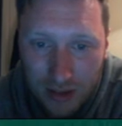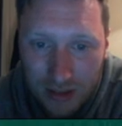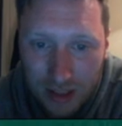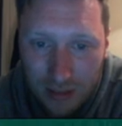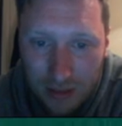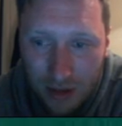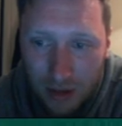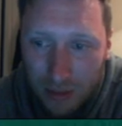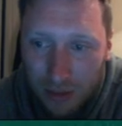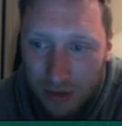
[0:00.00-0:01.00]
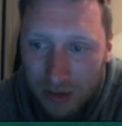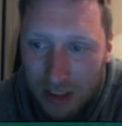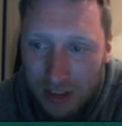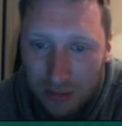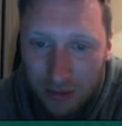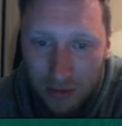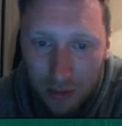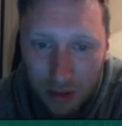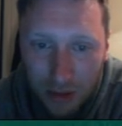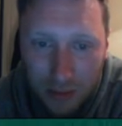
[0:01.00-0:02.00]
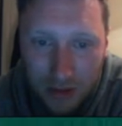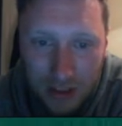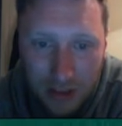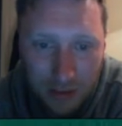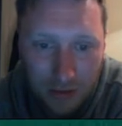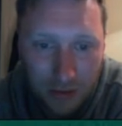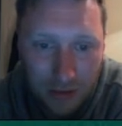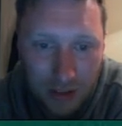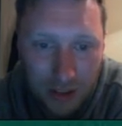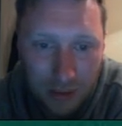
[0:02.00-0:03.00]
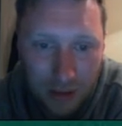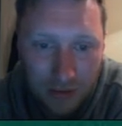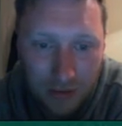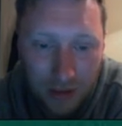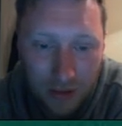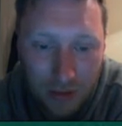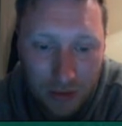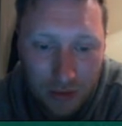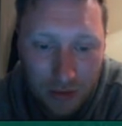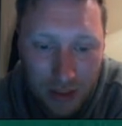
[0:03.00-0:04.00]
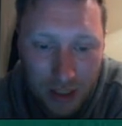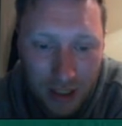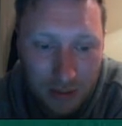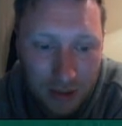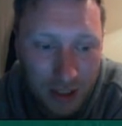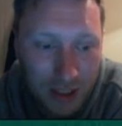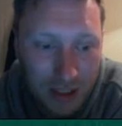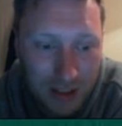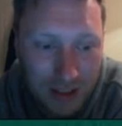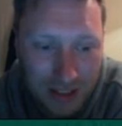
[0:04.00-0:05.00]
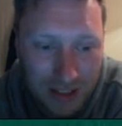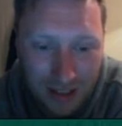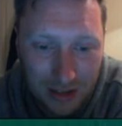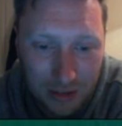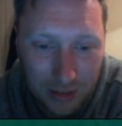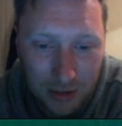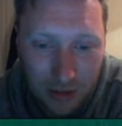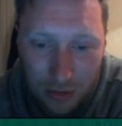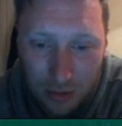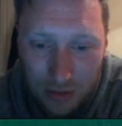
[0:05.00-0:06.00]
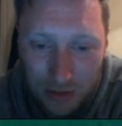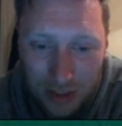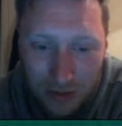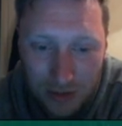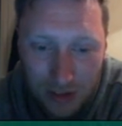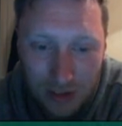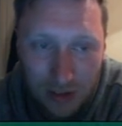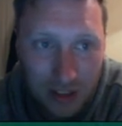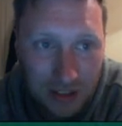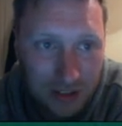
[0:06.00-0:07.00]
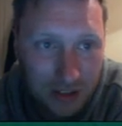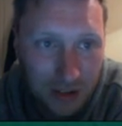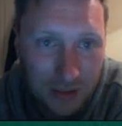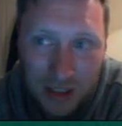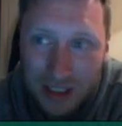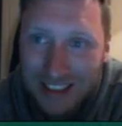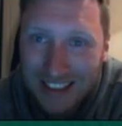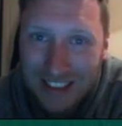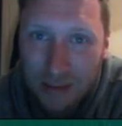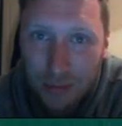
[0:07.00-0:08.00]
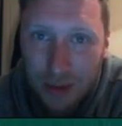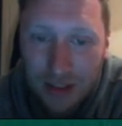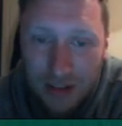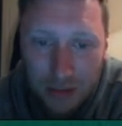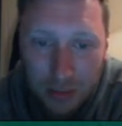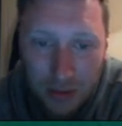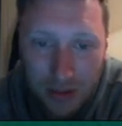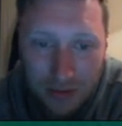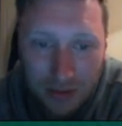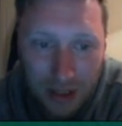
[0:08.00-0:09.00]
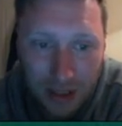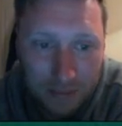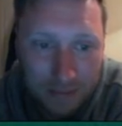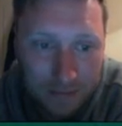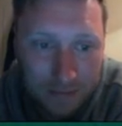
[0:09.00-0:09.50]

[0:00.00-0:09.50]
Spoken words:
the same time or a couple of seasons before, has now played 550 games to Dan Durman's 273. So... pretty disappointing for him,